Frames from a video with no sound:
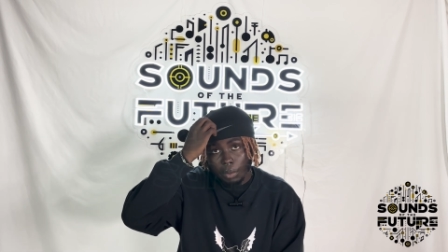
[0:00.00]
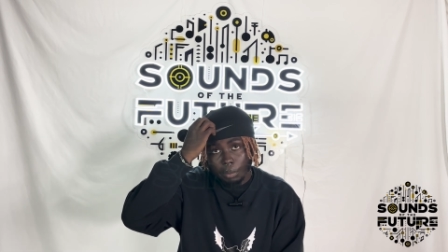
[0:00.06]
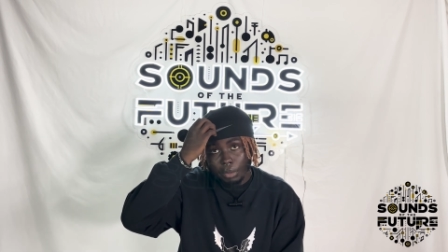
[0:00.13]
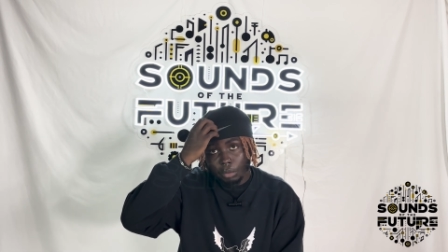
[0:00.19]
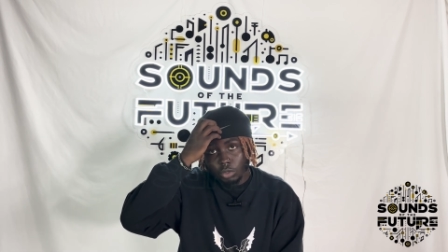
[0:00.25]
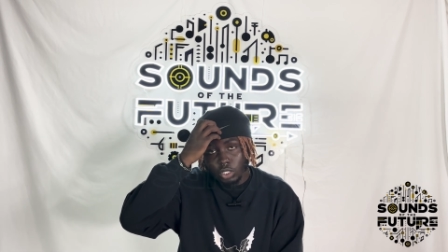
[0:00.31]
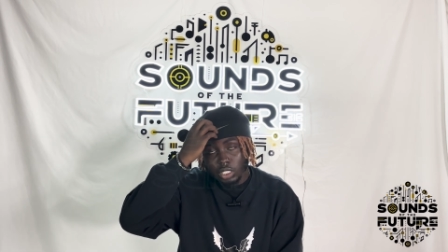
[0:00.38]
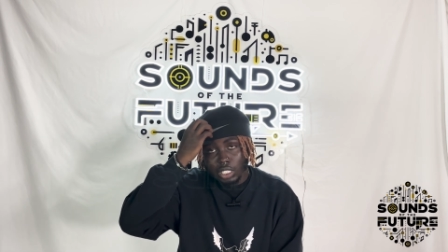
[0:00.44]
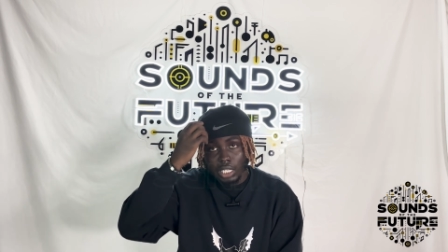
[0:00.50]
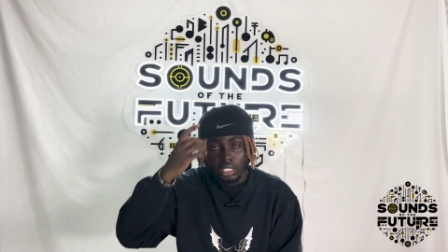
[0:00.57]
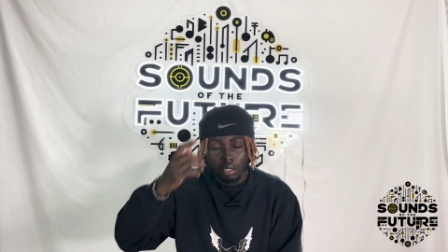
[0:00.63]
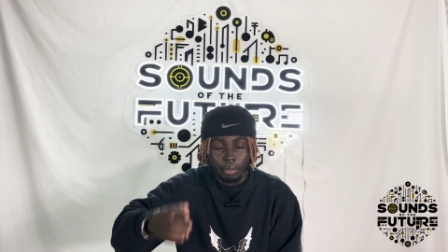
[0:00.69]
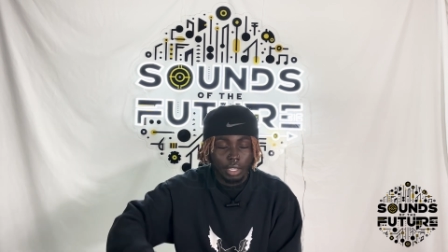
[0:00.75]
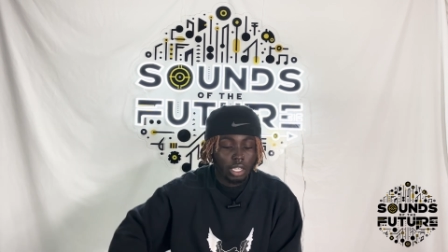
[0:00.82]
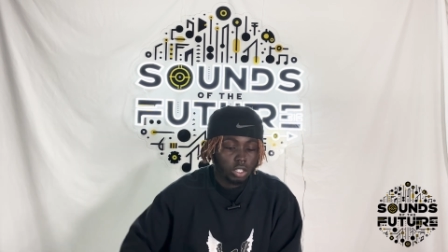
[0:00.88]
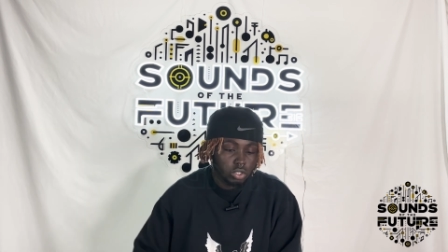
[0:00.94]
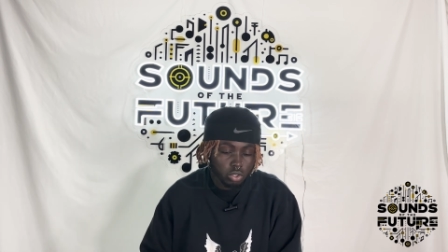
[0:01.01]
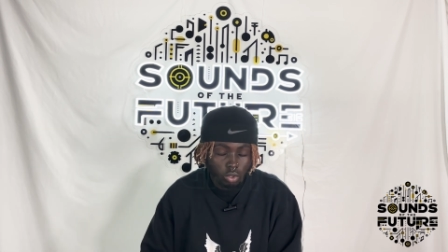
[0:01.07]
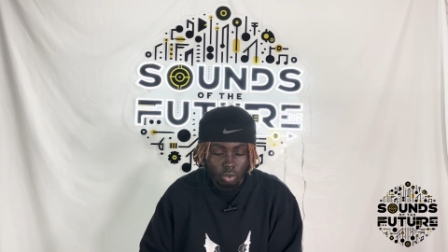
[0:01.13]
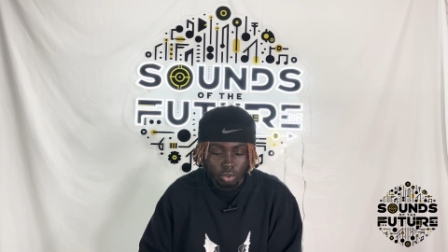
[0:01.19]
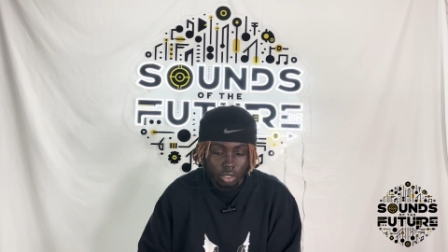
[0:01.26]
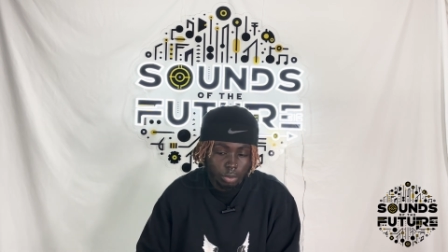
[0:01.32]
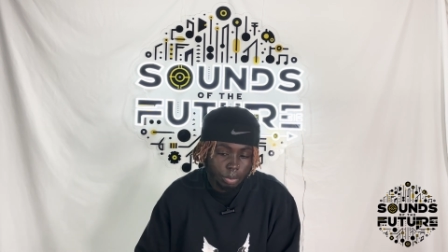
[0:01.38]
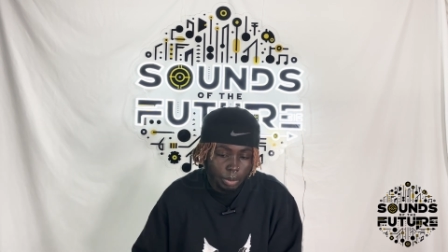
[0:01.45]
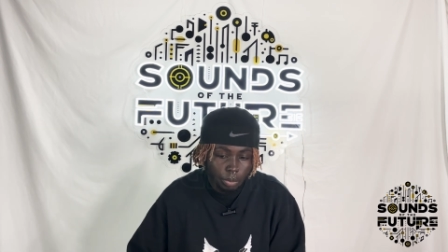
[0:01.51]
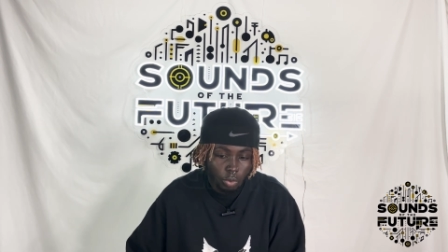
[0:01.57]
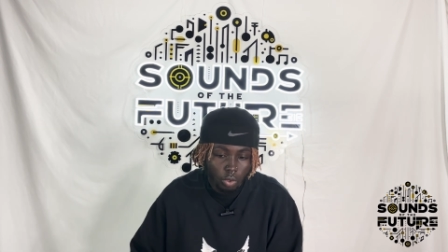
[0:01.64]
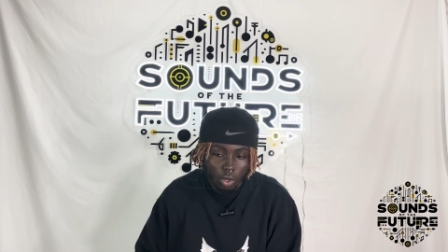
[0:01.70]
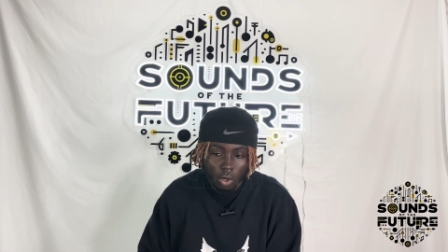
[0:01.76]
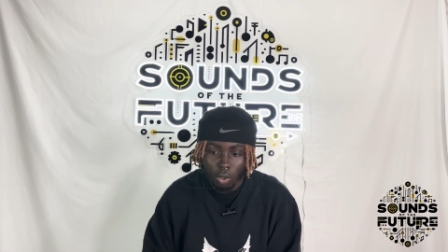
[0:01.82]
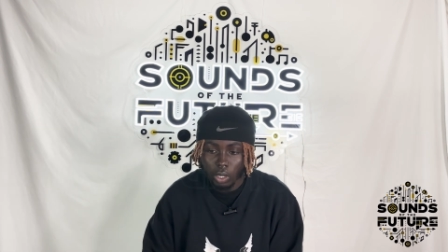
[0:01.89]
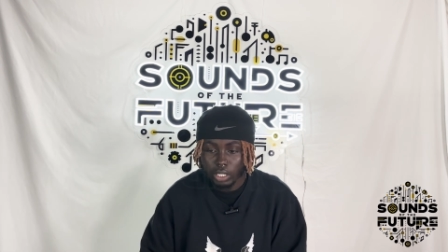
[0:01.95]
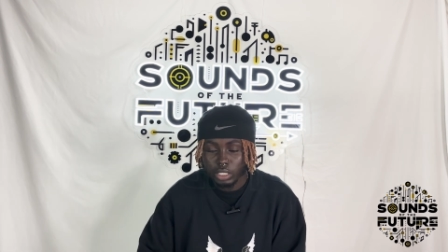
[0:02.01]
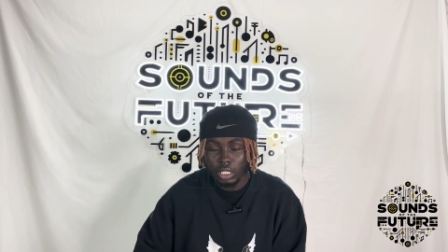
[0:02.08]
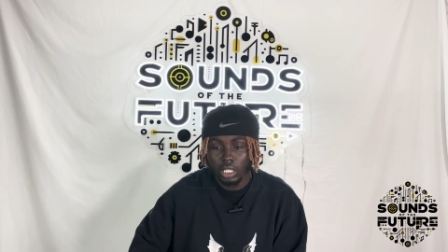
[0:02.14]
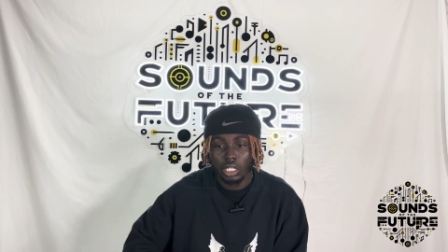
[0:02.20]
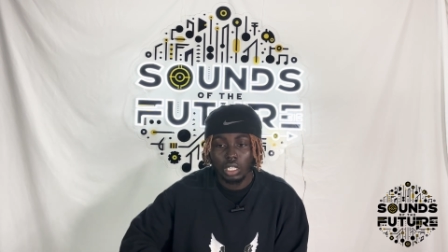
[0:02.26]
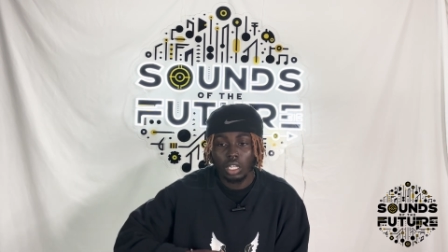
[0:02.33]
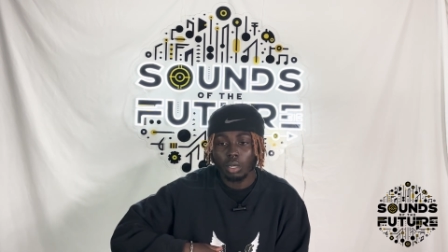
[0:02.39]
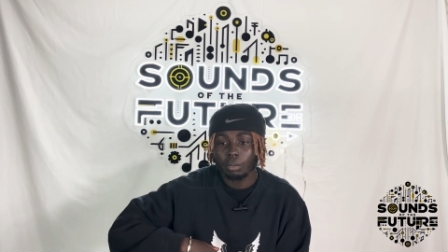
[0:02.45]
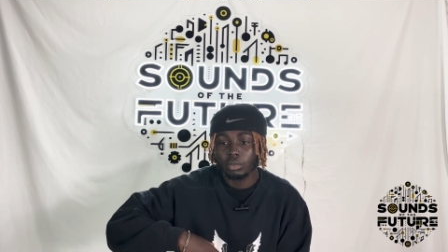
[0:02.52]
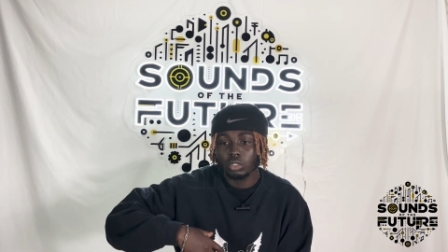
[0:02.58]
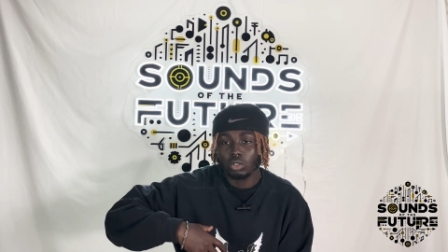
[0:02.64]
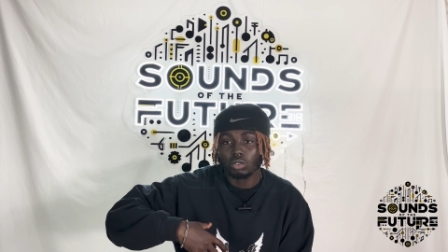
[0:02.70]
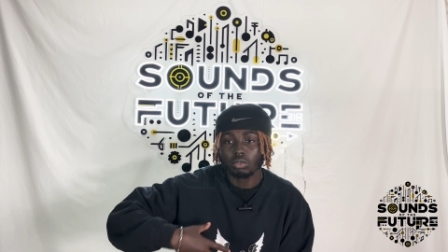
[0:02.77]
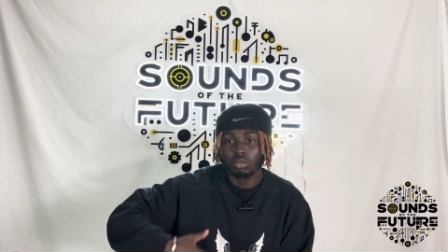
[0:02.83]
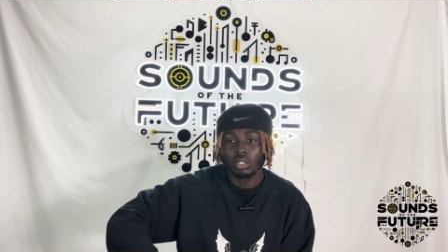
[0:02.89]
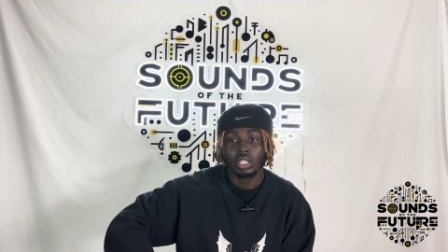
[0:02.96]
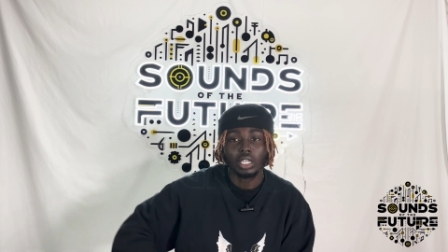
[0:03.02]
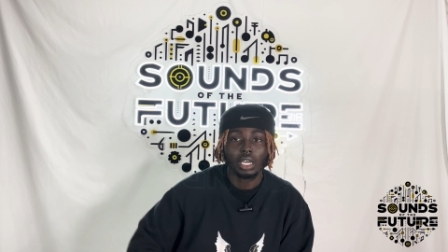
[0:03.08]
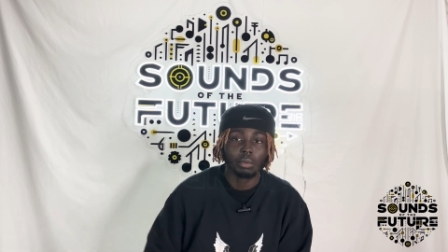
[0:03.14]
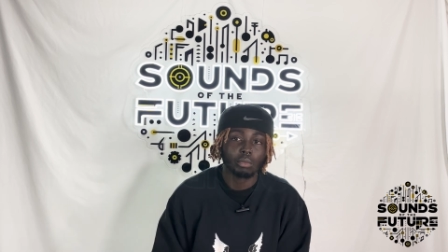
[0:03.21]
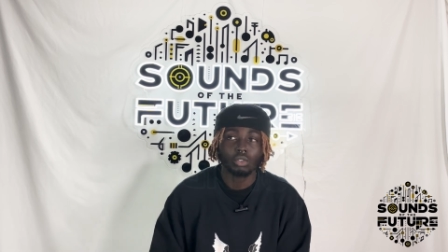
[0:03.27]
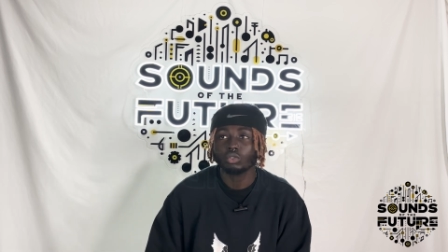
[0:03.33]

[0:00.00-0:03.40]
People just like to make excuses. People will go out to the club till 3 a.m.